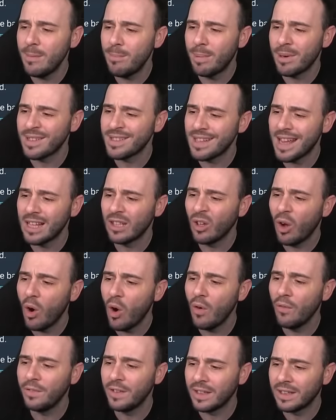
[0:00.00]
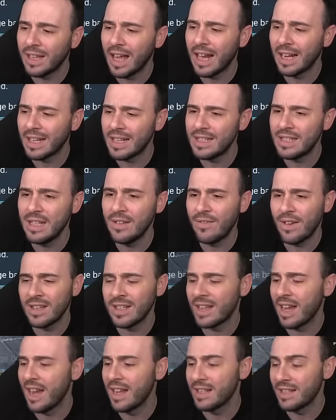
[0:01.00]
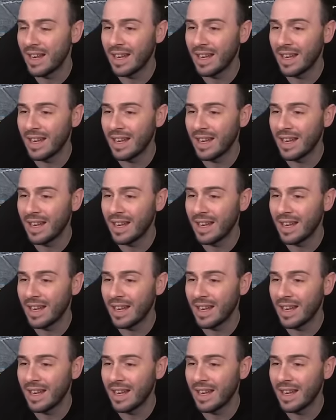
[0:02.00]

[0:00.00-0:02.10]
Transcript: percent of the target's defense, guys.